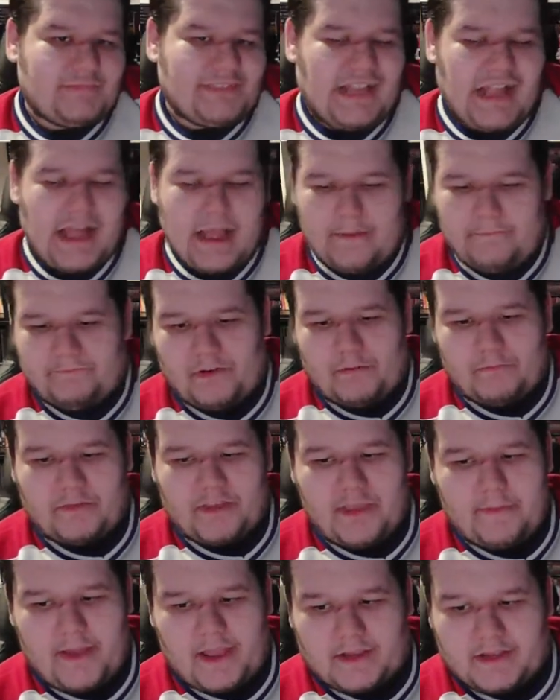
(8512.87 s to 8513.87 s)
I'm from
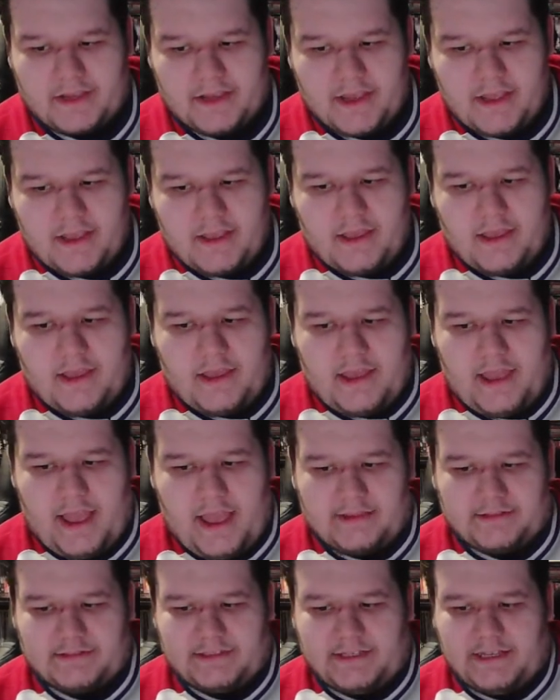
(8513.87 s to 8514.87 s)
Quebec.
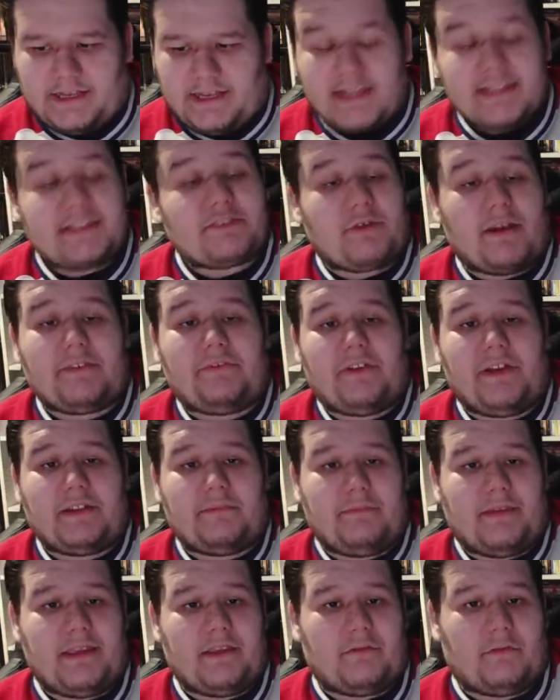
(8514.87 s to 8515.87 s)
And it's quite fun
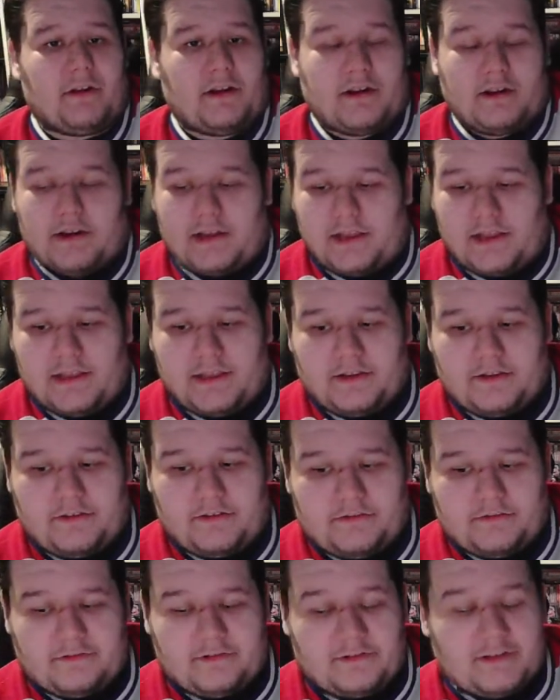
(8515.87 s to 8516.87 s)
being where...
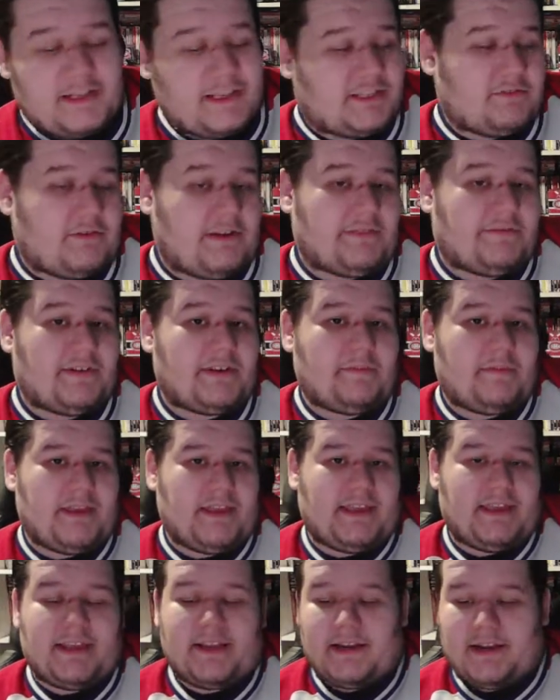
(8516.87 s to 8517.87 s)
It's quite fun
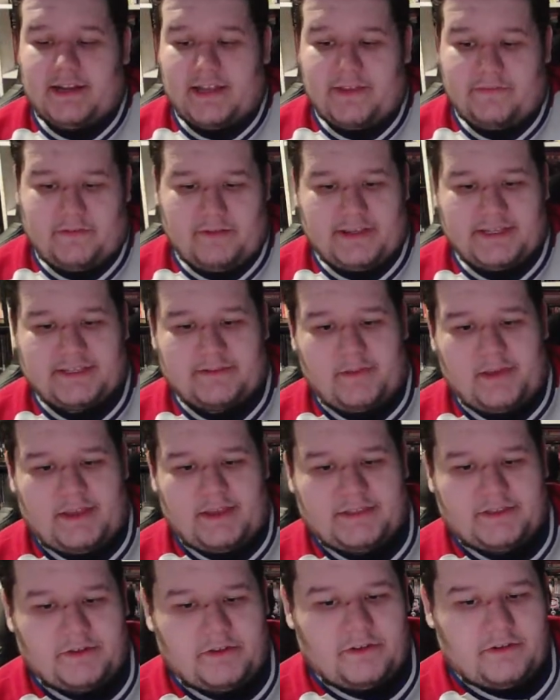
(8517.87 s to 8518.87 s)
being here, if you ask me.
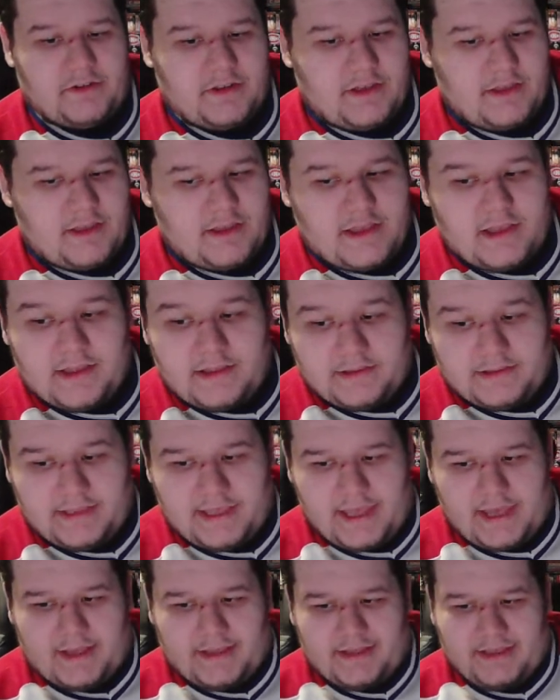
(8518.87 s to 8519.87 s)
So,
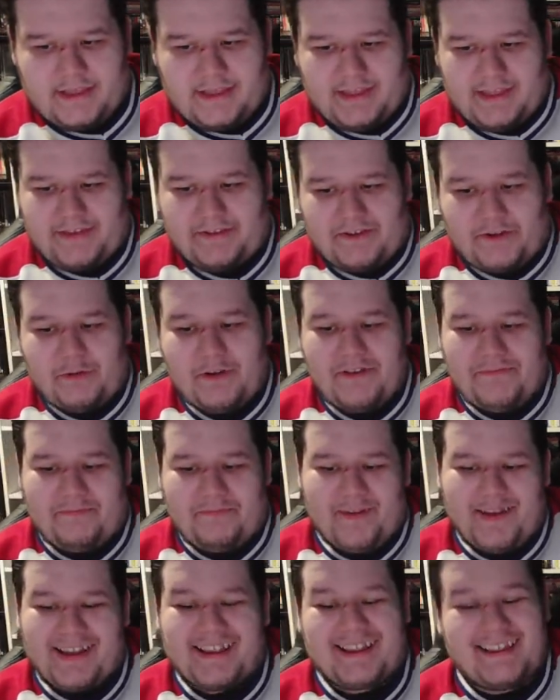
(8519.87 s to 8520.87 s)
yeah.
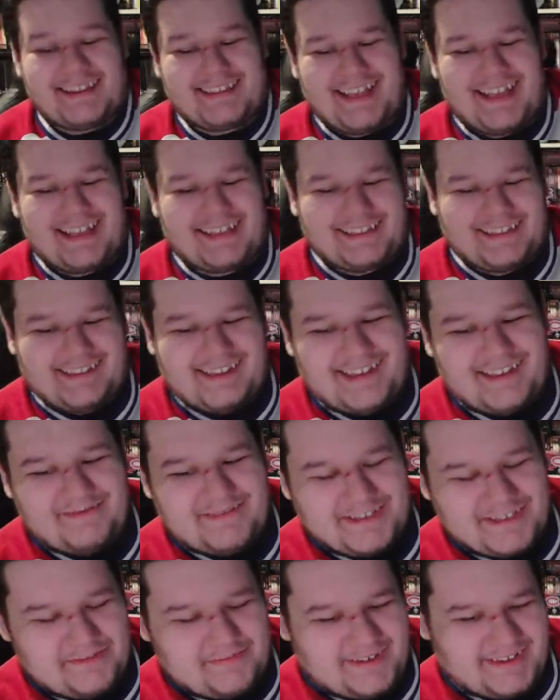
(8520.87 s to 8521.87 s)
Quebec, exactly,
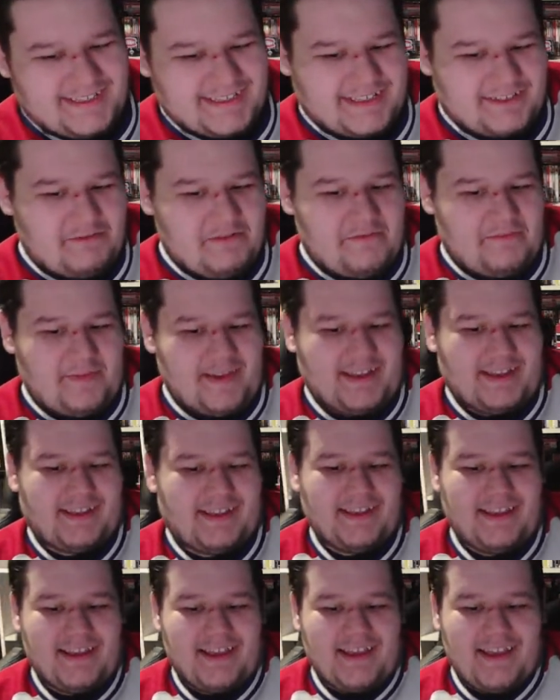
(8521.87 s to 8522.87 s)
Mr. Venus. Quebec.
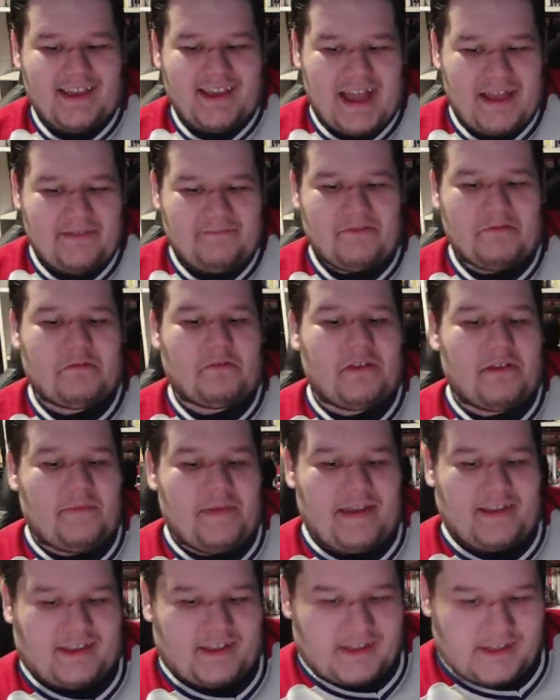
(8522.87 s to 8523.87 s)
I'm from Quebec.